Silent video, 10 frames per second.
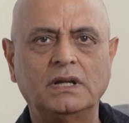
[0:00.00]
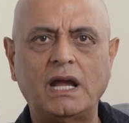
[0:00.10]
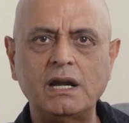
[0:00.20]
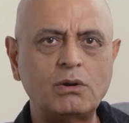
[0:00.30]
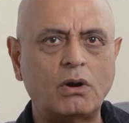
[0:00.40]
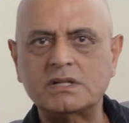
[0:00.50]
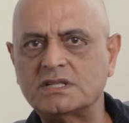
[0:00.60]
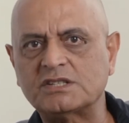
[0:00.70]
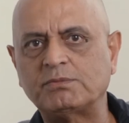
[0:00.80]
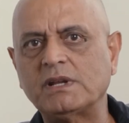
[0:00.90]
and not
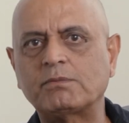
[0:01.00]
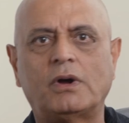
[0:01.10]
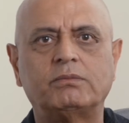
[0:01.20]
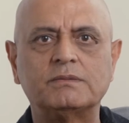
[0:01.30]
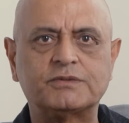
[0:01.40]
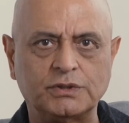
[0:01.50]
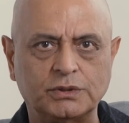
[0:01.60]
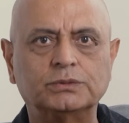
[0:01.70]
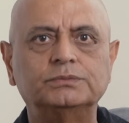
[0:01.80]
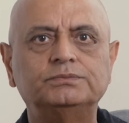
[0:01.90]
just bring problems to you.